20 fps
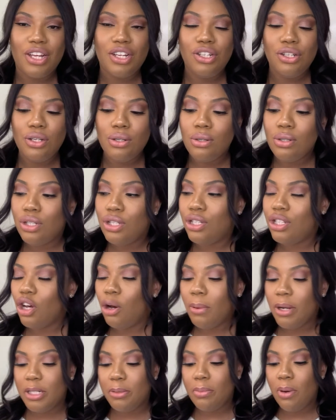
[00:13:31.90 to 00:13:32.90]
you so
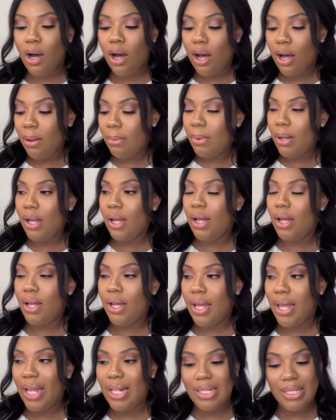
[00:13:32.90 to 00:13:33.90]
much, Mom
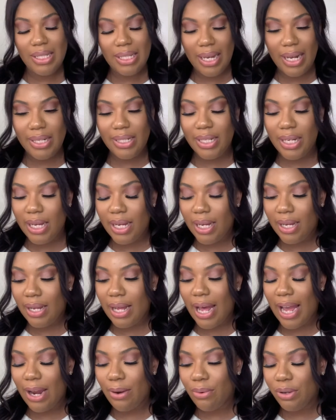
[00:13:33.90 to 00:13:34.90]
and Santa.
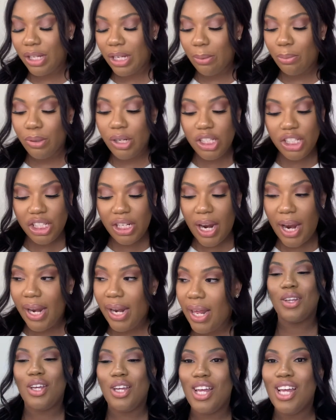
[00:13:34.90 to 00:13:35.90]
I really appreciate
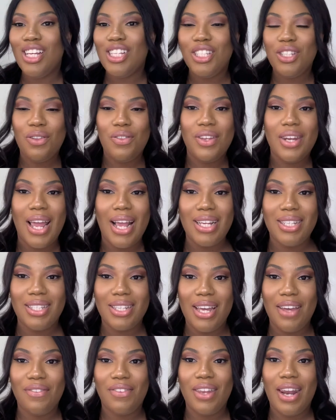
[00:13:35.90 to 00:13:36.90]
it. So the next
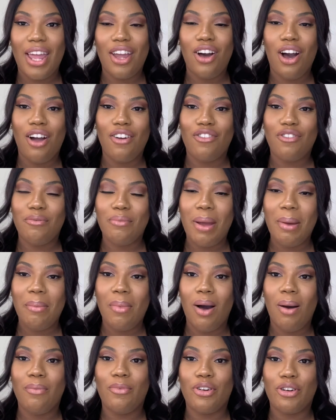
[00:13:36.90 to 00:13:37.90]
gift that I got from my
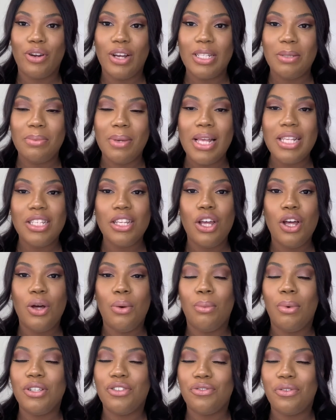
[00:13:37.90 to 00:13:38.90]
mom for Christmas
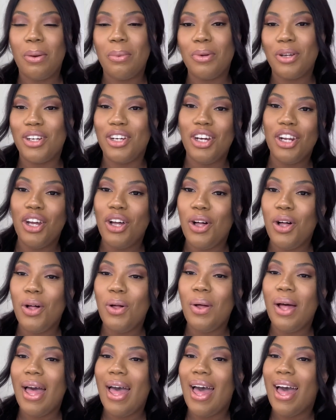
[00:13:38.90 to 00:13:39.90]
was from good
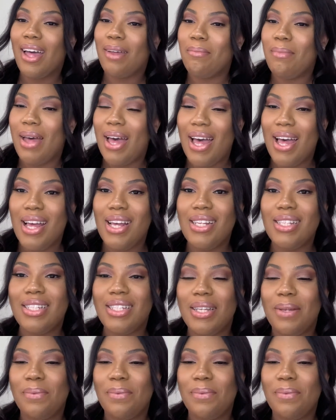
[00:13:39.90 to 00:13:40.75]
old Hermes